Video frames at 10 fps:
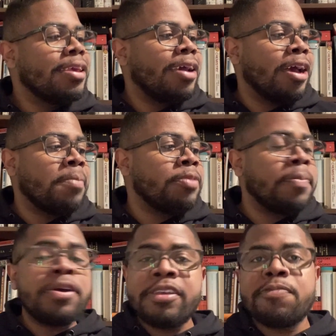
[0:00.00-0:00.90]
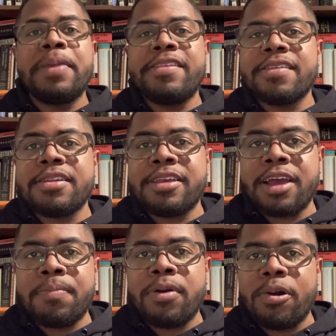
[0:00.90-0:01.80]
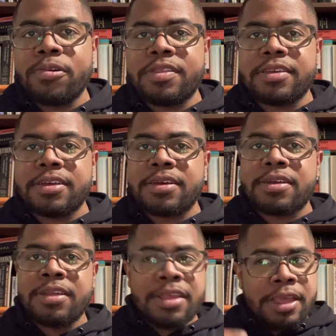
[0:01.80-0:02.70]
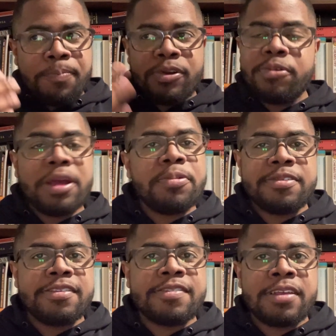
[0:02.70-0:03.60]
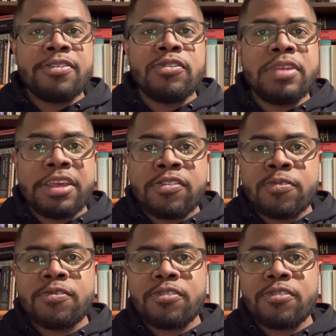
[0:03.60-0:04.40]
the book is basically about the prerequisites that you need to